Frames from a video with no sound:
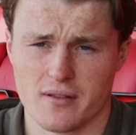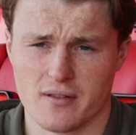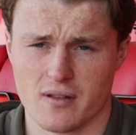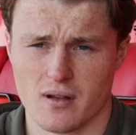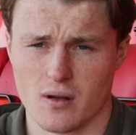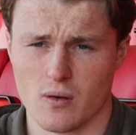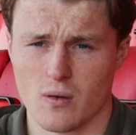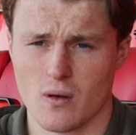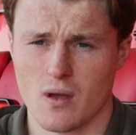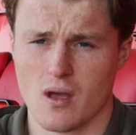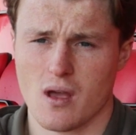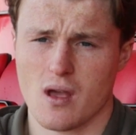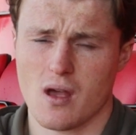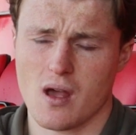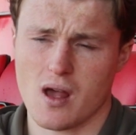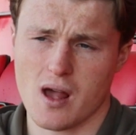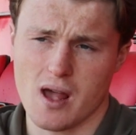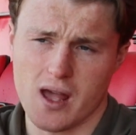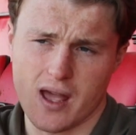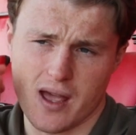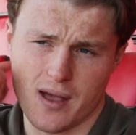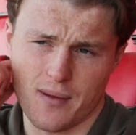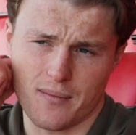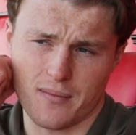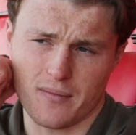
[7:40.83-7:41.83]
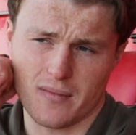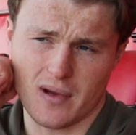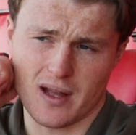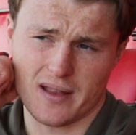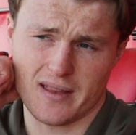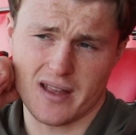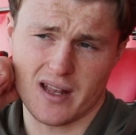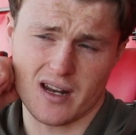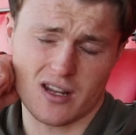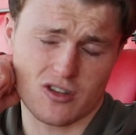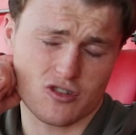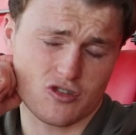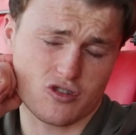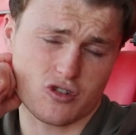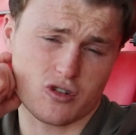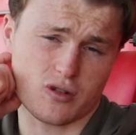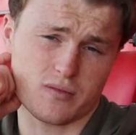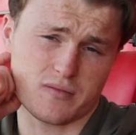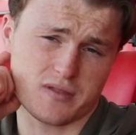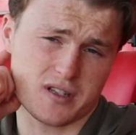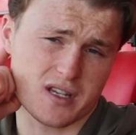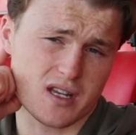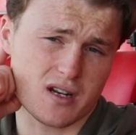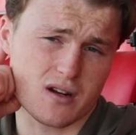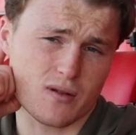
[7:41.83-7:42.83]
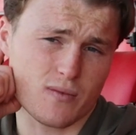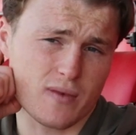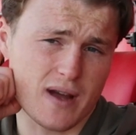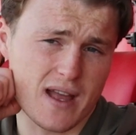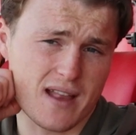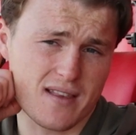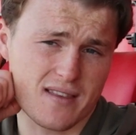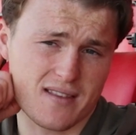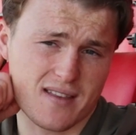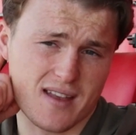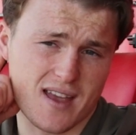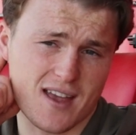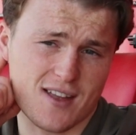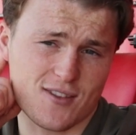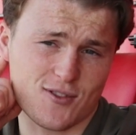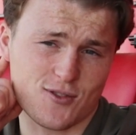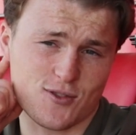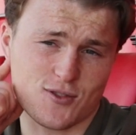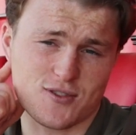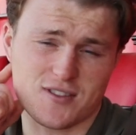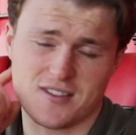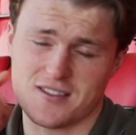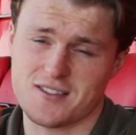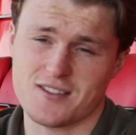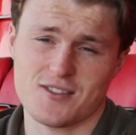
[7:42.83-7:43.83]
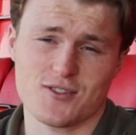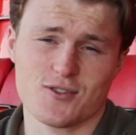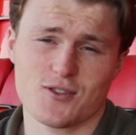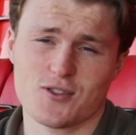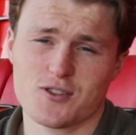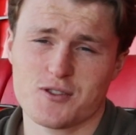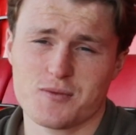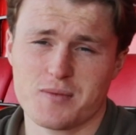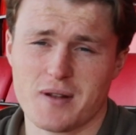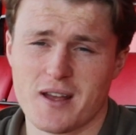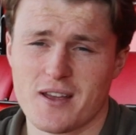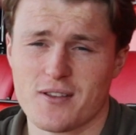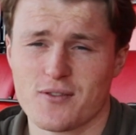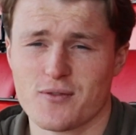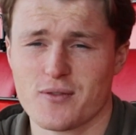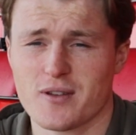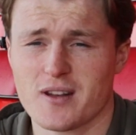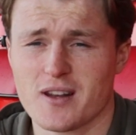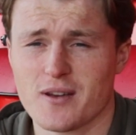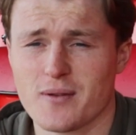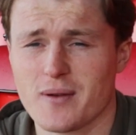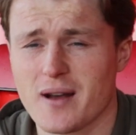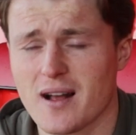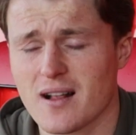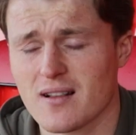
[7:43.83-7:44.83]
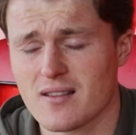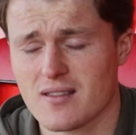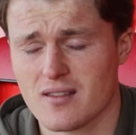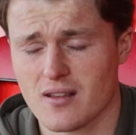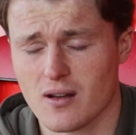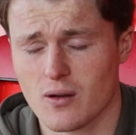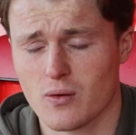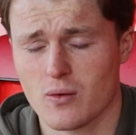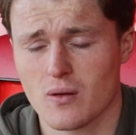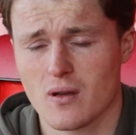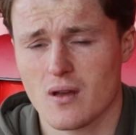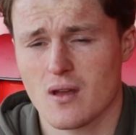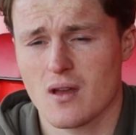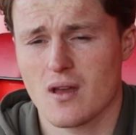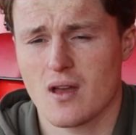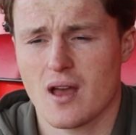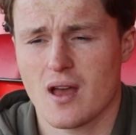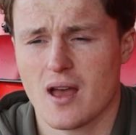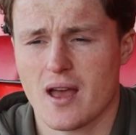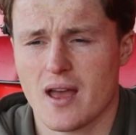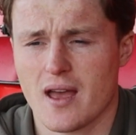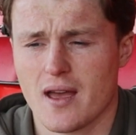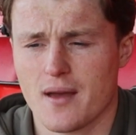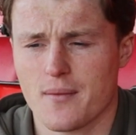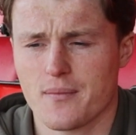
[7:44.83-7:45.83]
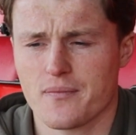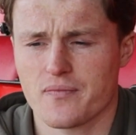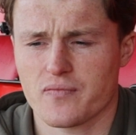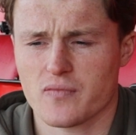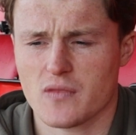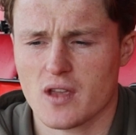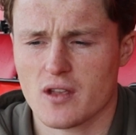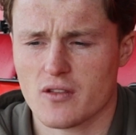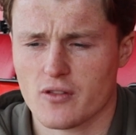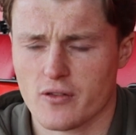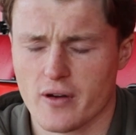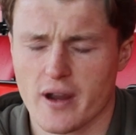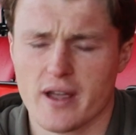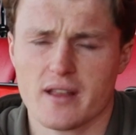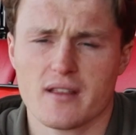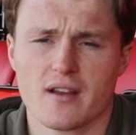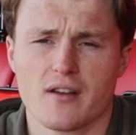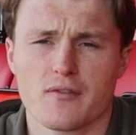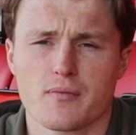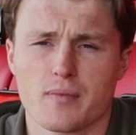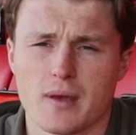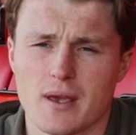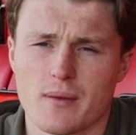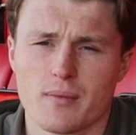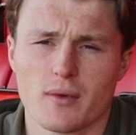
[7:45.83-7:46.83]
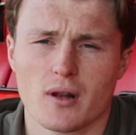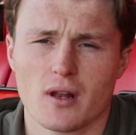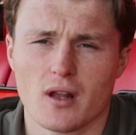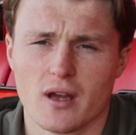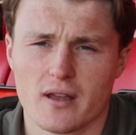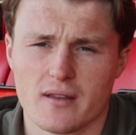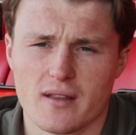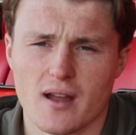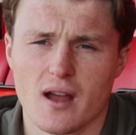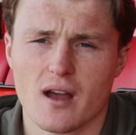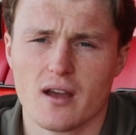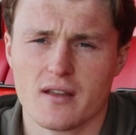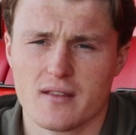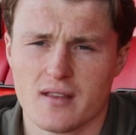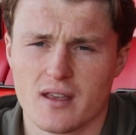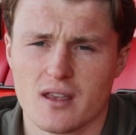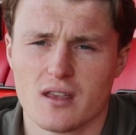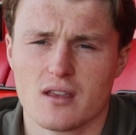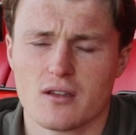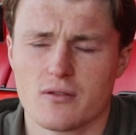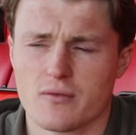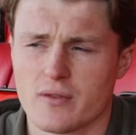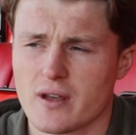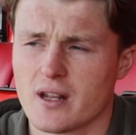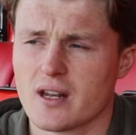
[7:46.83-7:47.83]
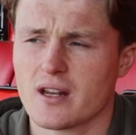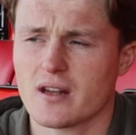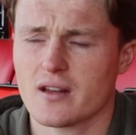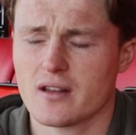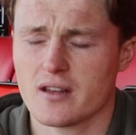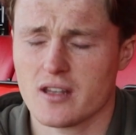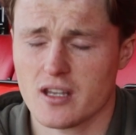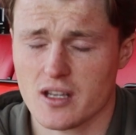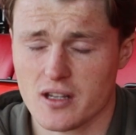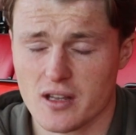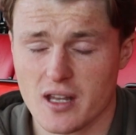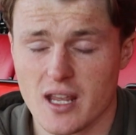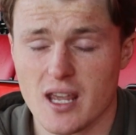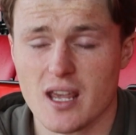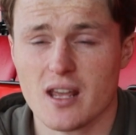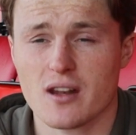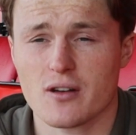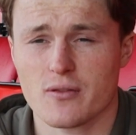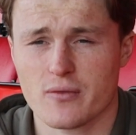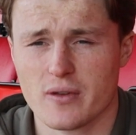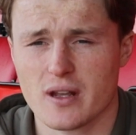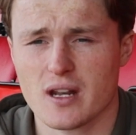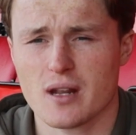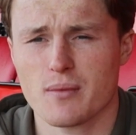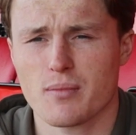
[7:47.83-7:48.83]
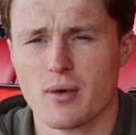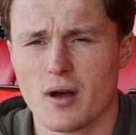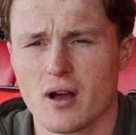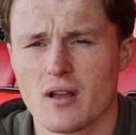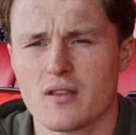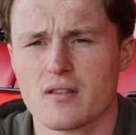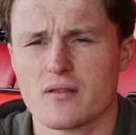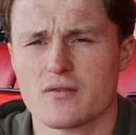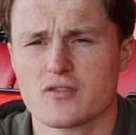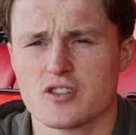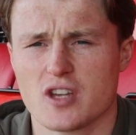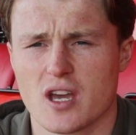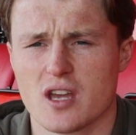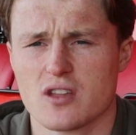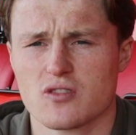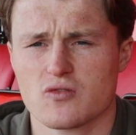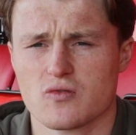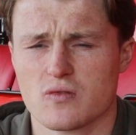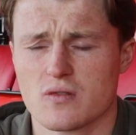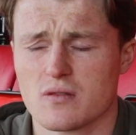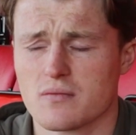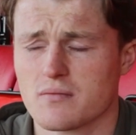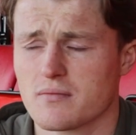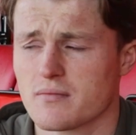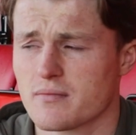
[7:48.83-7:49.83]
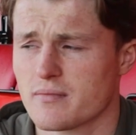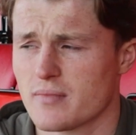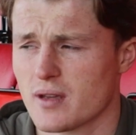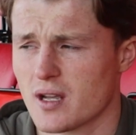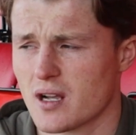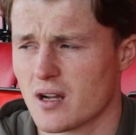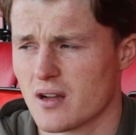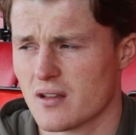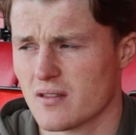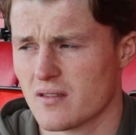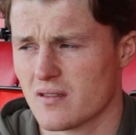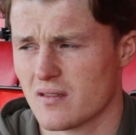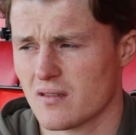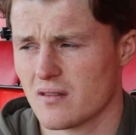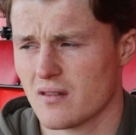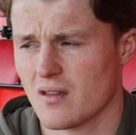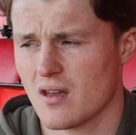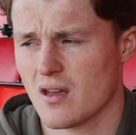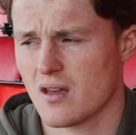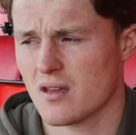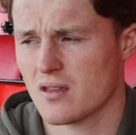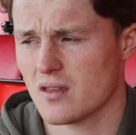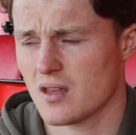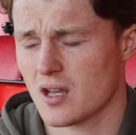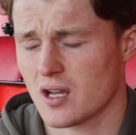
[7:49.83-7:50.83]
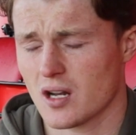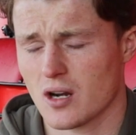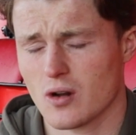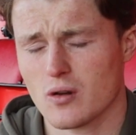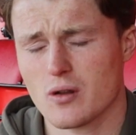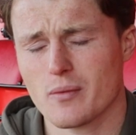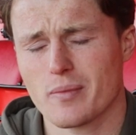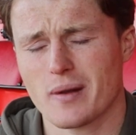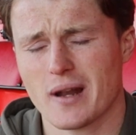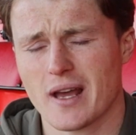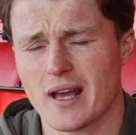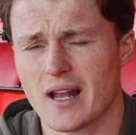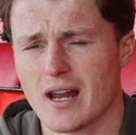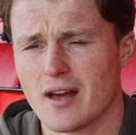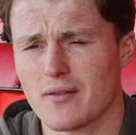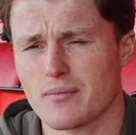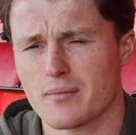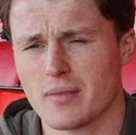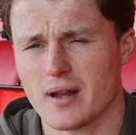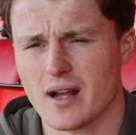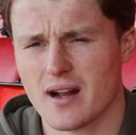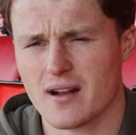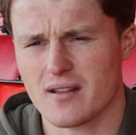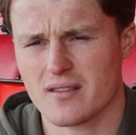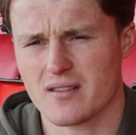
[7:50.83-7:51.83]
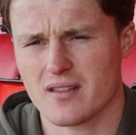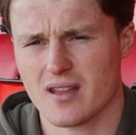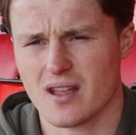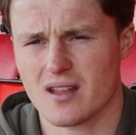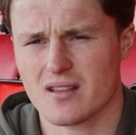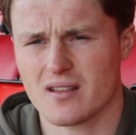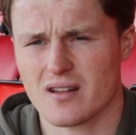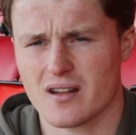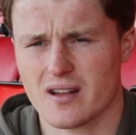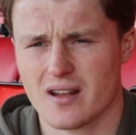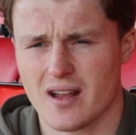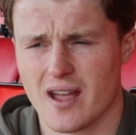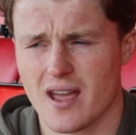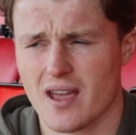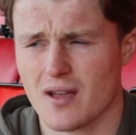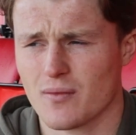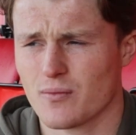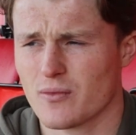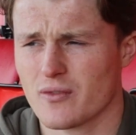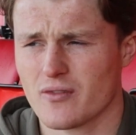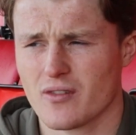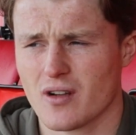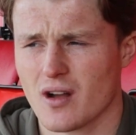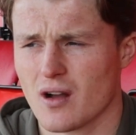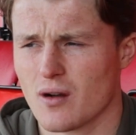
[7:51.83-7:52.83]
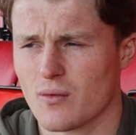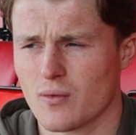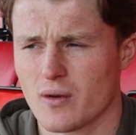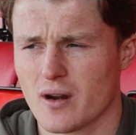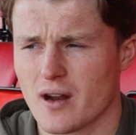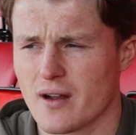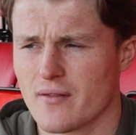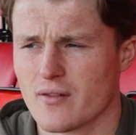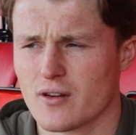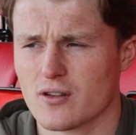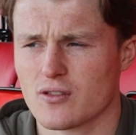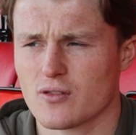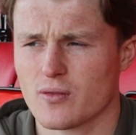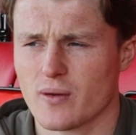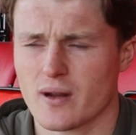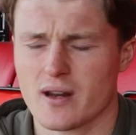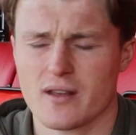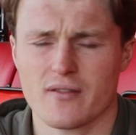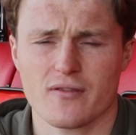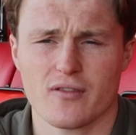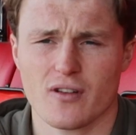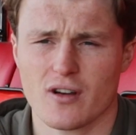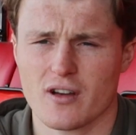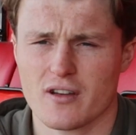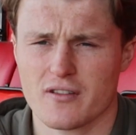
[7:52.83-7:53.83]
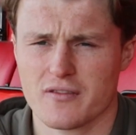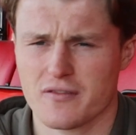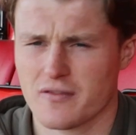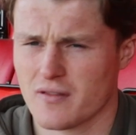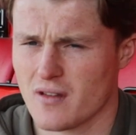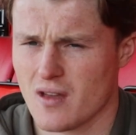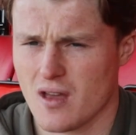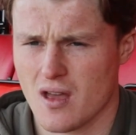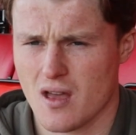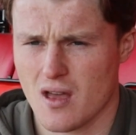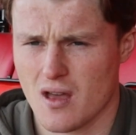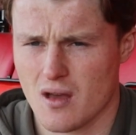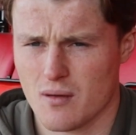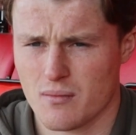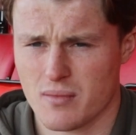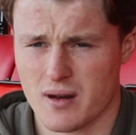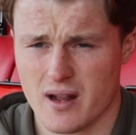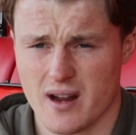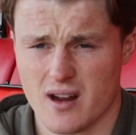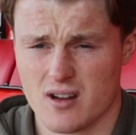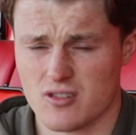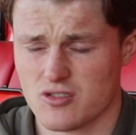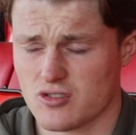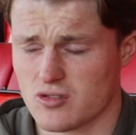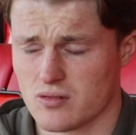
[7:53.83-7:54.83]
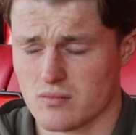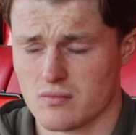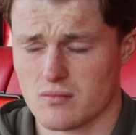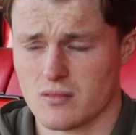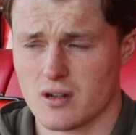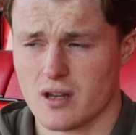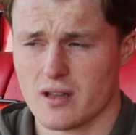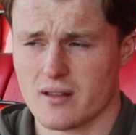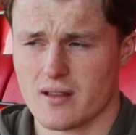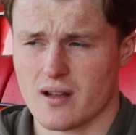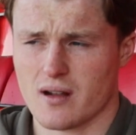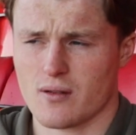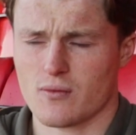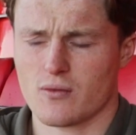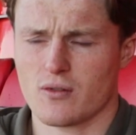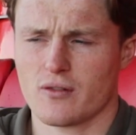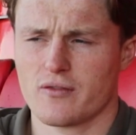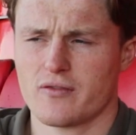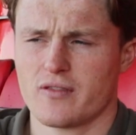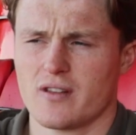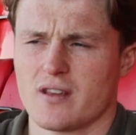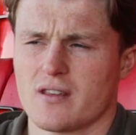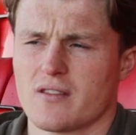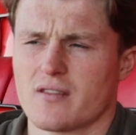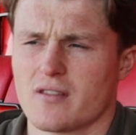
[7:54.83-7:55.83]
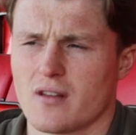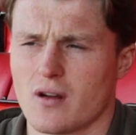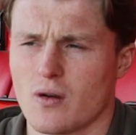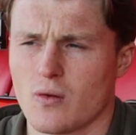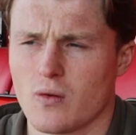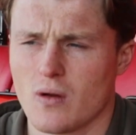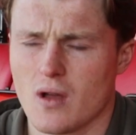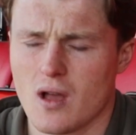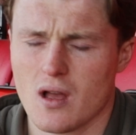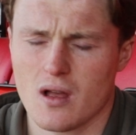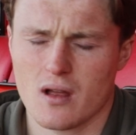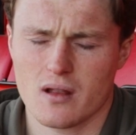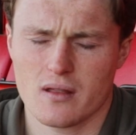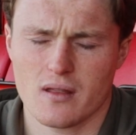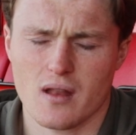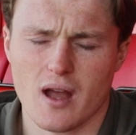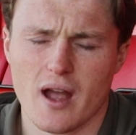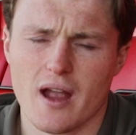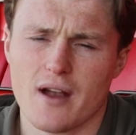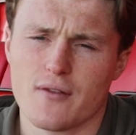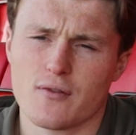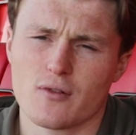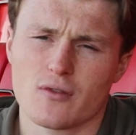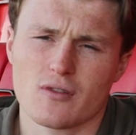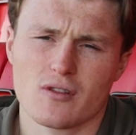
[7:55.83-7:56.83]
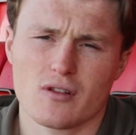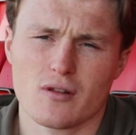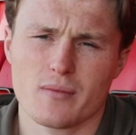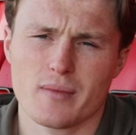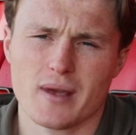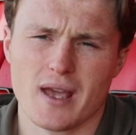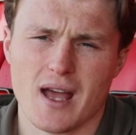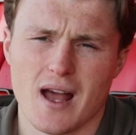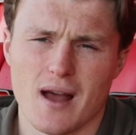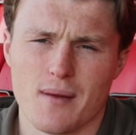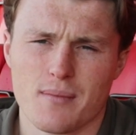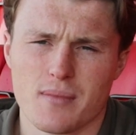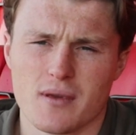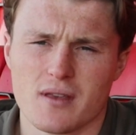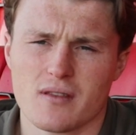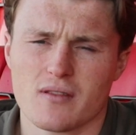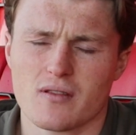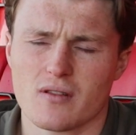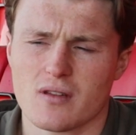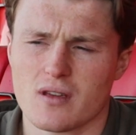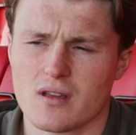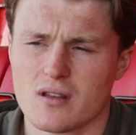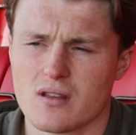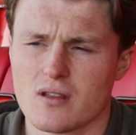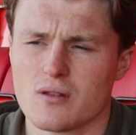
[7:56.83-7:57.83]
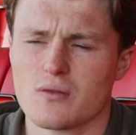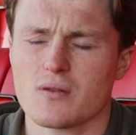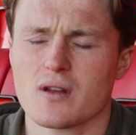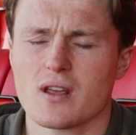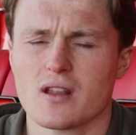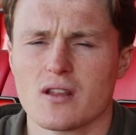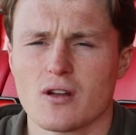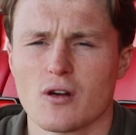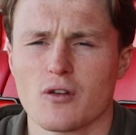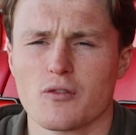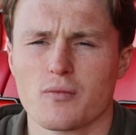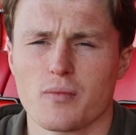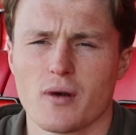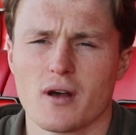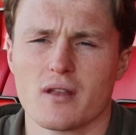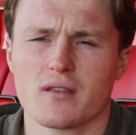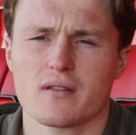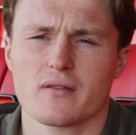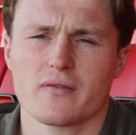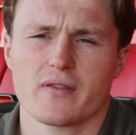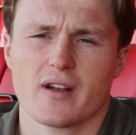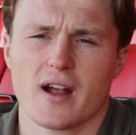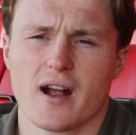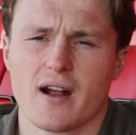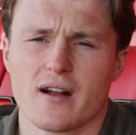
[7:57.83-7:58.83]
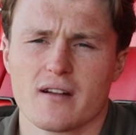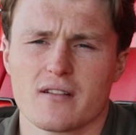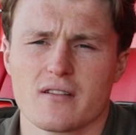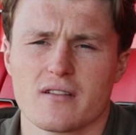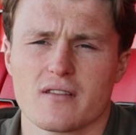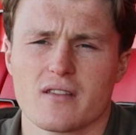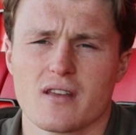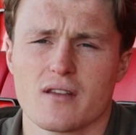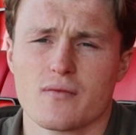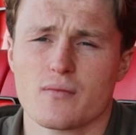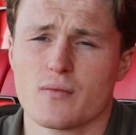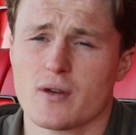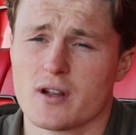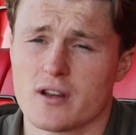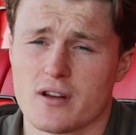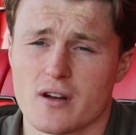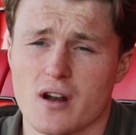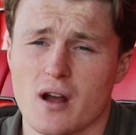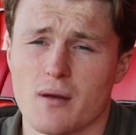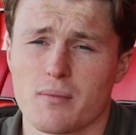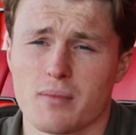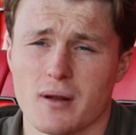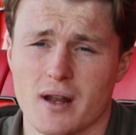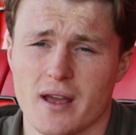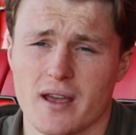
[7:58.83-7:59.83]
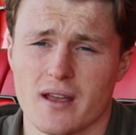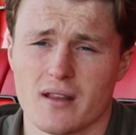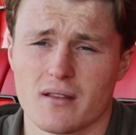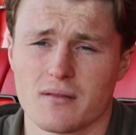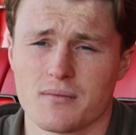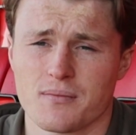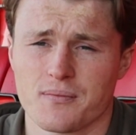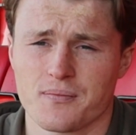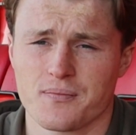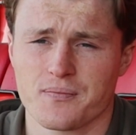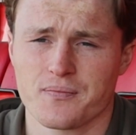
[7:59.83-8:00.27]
So, um, and then he just comes in on Wednesday and does as he does, plays really well. So um, it's great to have people like that. I think you really you need a really positive change room because you can only play 11 players at the end of the day, and we've got whatever 25 players, something like that, roughly. So not everyone's going to be happy. So you do need those positive characters even when you're not playing.